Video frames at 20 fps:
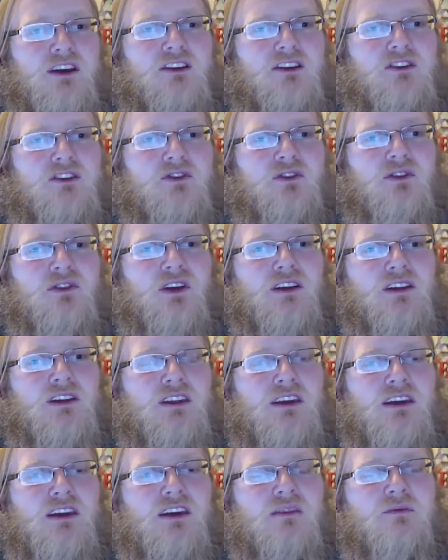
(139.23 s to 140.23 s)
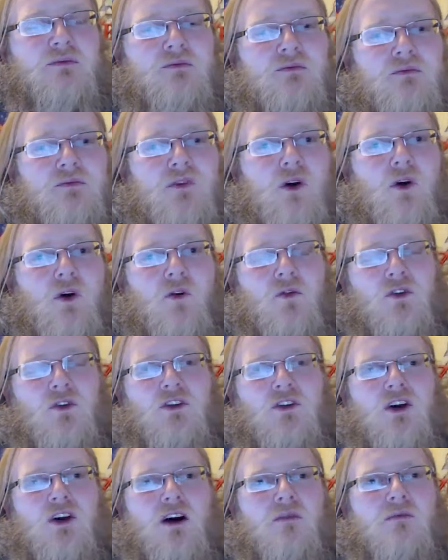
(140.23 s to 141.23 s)
for, the
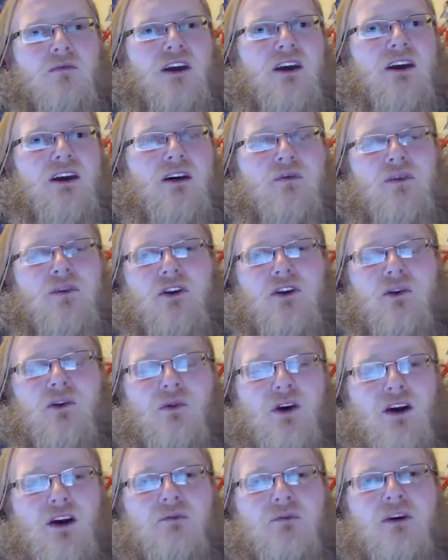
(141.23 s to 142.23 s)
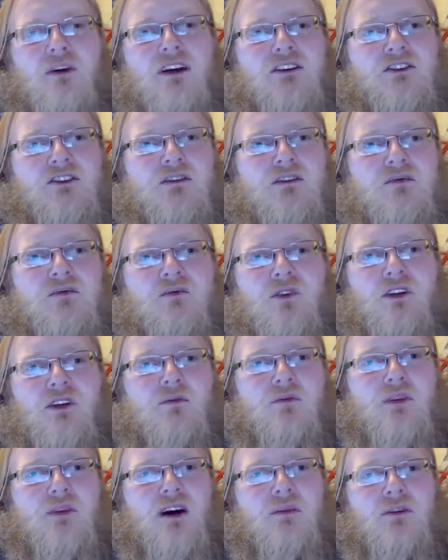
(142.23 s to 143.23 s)
over-the-top makeup that they're wearing by
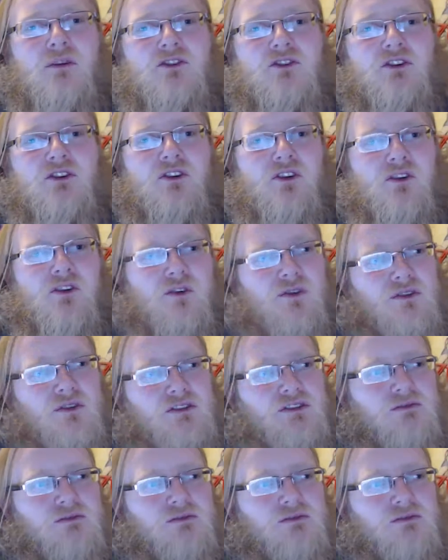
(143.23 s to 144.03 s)
a bunch of girls.